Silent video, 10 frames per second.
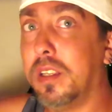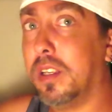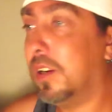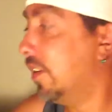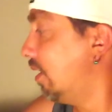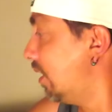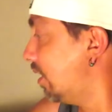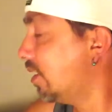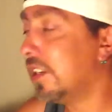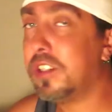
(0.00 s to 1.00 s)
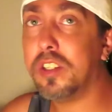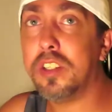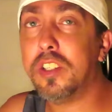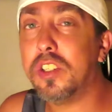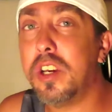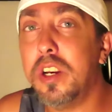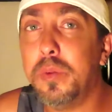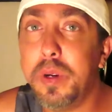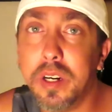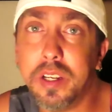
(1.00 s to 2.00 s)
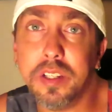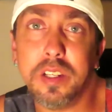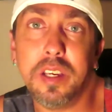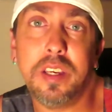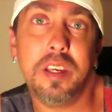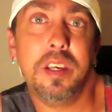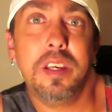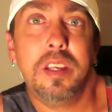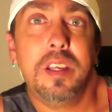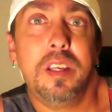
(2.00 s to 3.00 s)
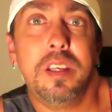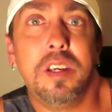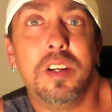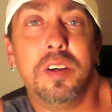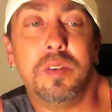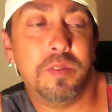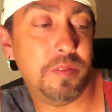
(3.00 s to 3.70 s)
you know like I said it's just it's just kind of weird because like you know